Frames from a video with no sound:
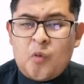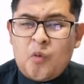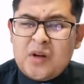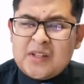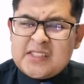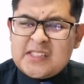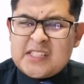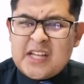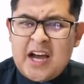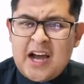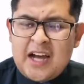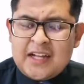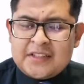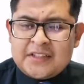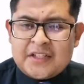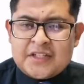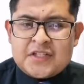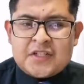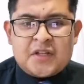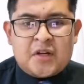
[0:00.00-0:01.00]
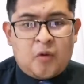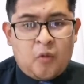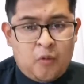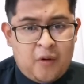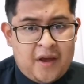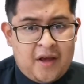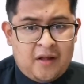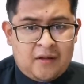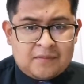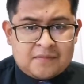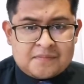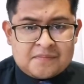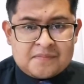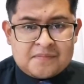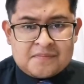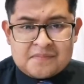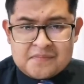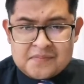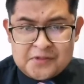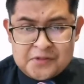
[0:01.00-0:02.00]
what's that, teacher? Well,
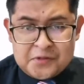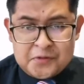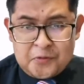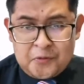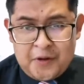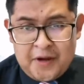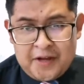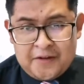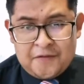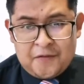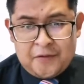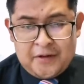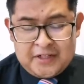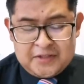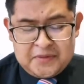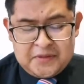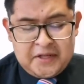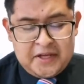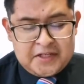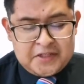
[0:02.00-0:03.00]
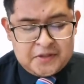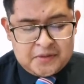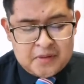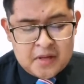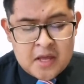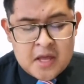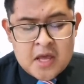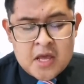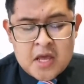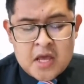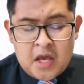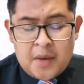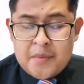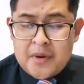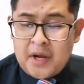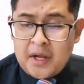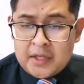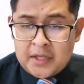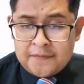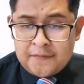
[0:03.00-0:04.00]
just wait for the explanation.
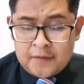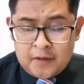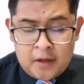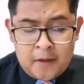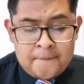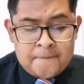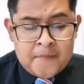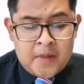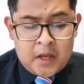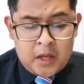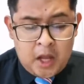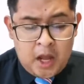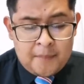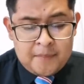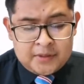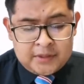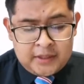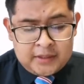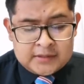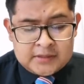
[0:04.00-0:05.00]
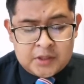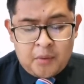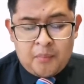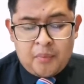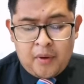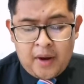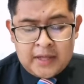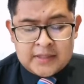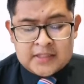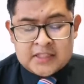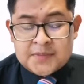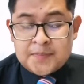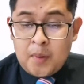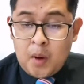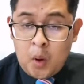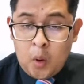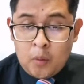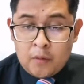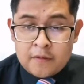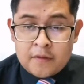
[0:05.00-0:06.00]
Communicative competence comprises
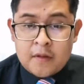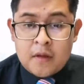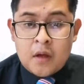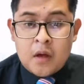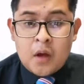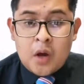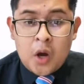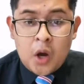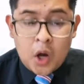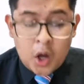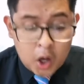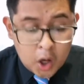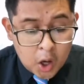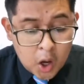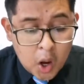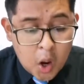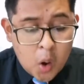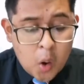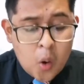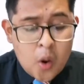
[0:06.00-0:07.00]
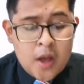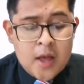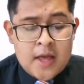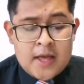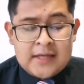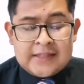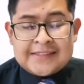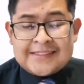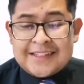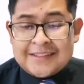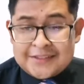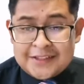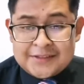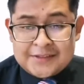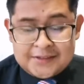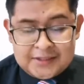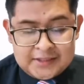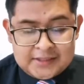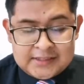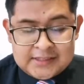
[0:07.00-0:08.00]
both how
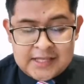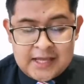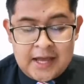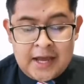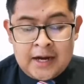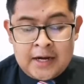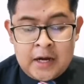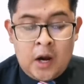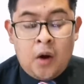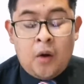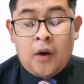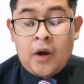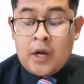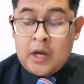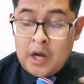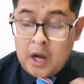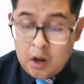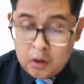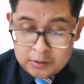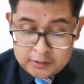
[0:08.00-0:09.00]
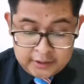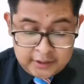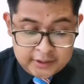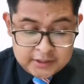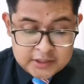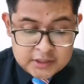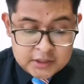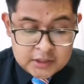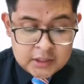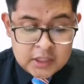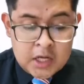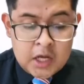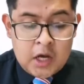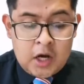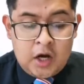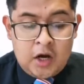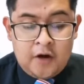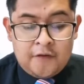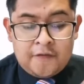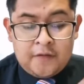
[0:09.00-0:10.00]
sentences and our knowledge
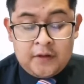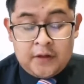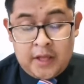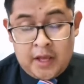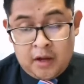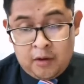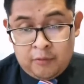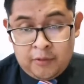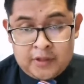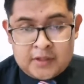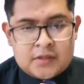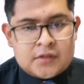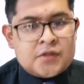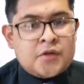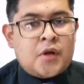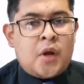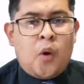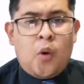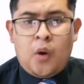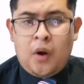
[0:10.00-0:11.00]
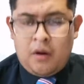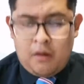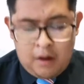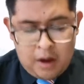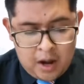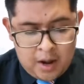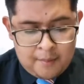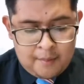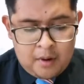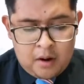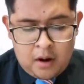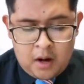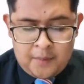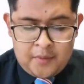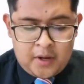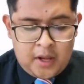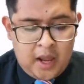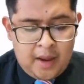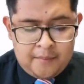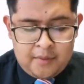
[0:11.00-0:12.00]
of language, grammar,
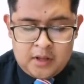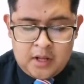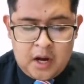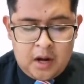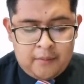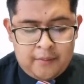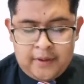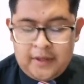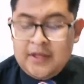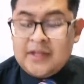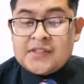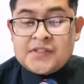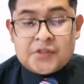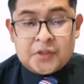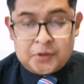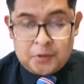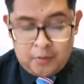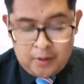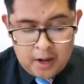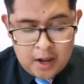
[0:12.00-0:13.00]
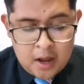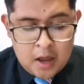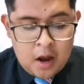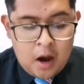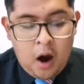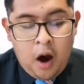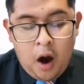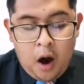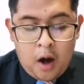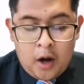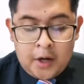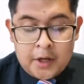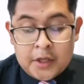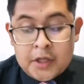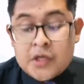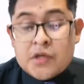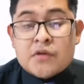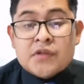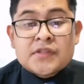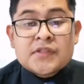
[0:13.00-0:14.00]
vocabulary, etc., are
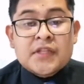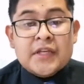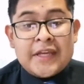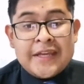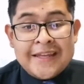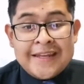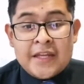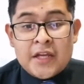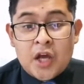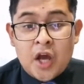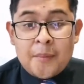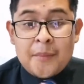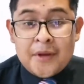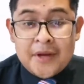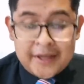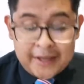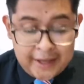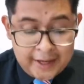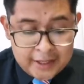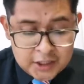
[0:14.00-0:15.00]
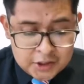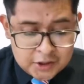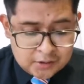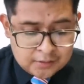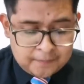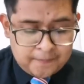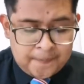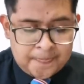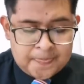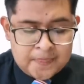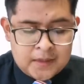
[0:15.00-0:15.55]
used in communication.